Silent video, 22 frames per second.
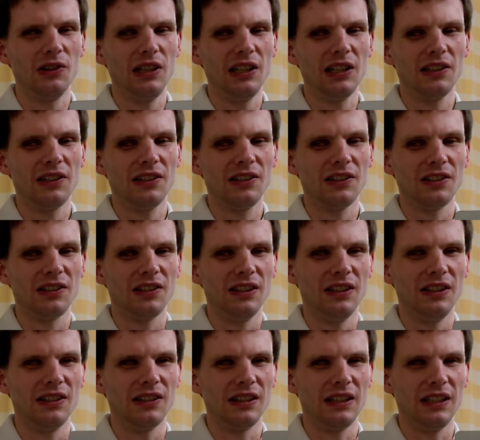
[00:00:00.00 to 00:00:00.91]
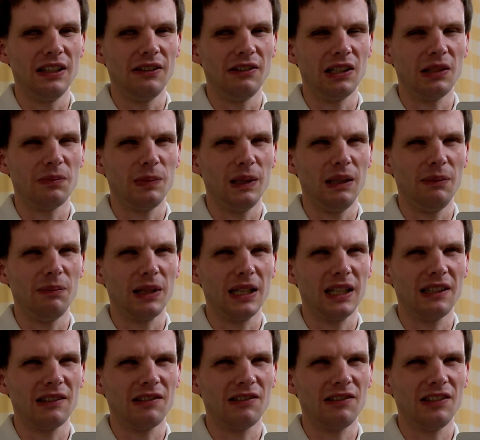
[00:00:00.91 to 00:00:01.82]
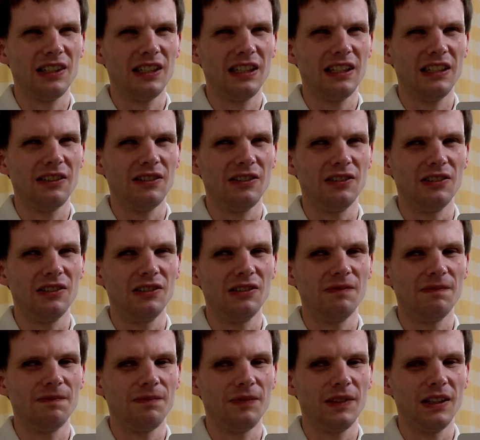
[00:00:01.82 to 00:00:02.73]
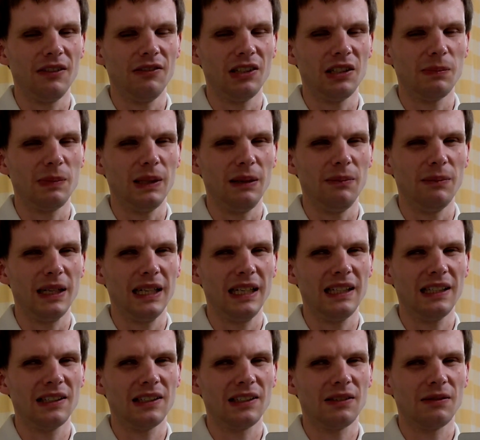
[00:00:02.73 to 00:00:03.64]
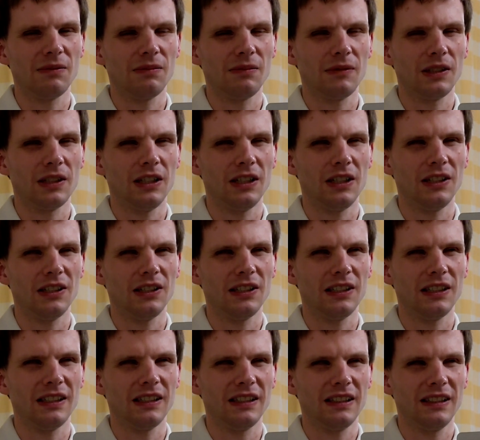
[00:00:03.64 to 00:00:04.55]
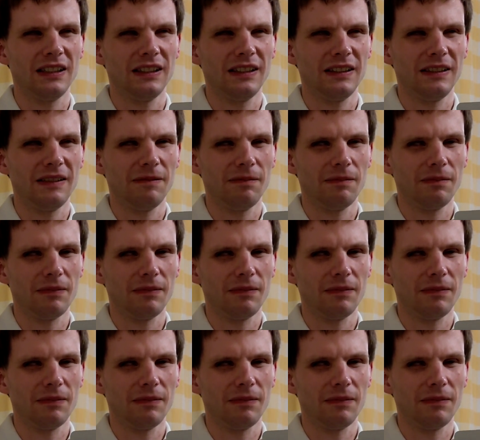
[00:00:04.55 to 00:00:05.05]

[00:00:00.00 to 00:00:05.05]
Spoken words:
or you could just use a USB battery or USB mains charger.